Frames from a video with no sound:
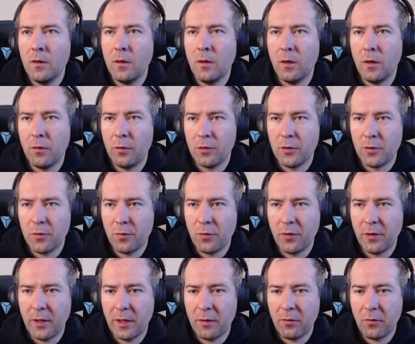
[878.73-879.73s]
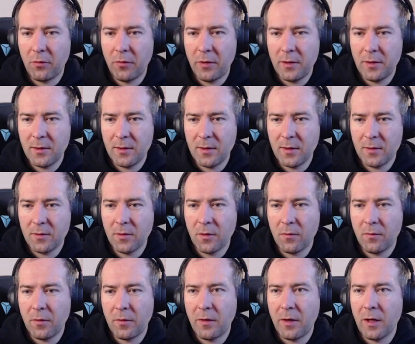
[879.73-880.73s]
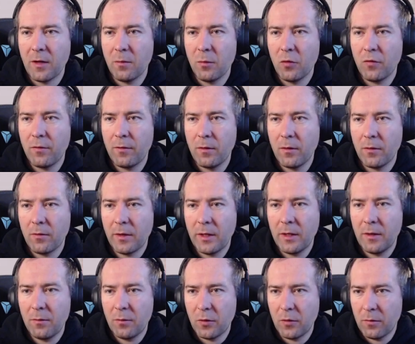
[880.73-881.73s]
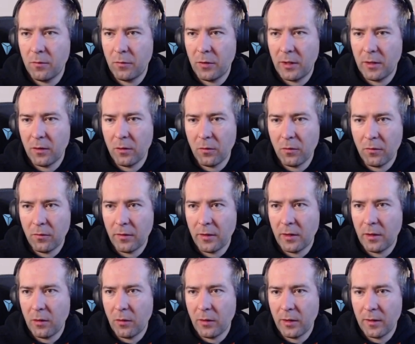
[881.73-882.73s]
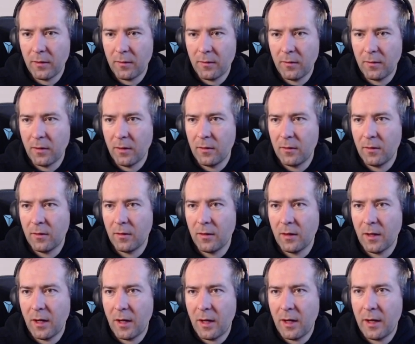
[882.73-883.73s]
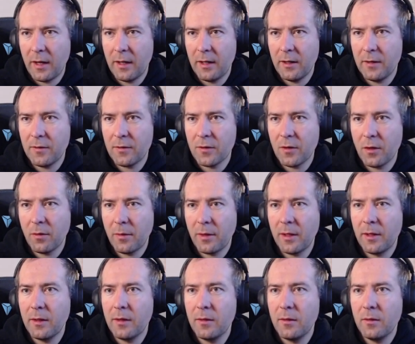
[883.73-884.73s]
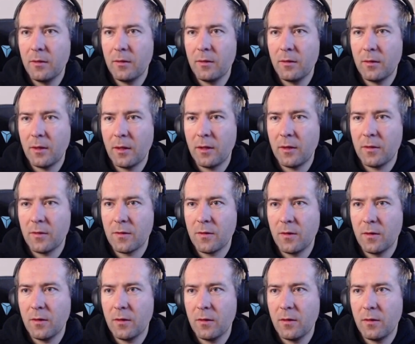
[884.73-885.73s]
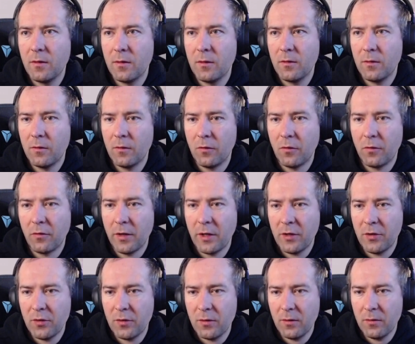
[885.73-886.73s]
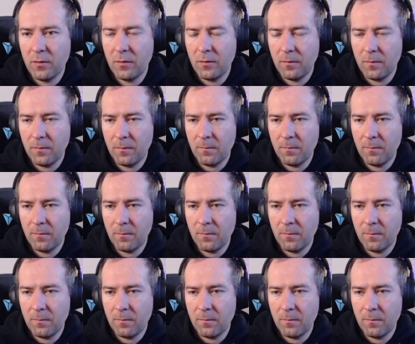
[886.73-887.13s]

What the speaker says: We're just printing out the races. That's not very helpful, right? But we can already look at the I that's coming in. That is the duration.